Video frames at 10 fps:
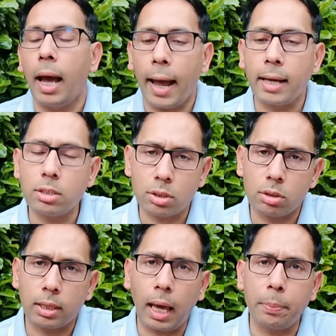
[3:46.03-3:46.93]
as
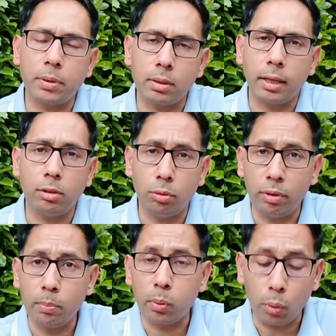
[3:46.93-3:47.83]
the capital that you've
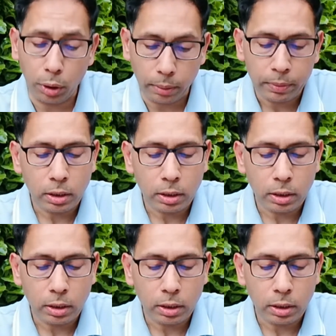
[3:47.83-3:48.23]
employed.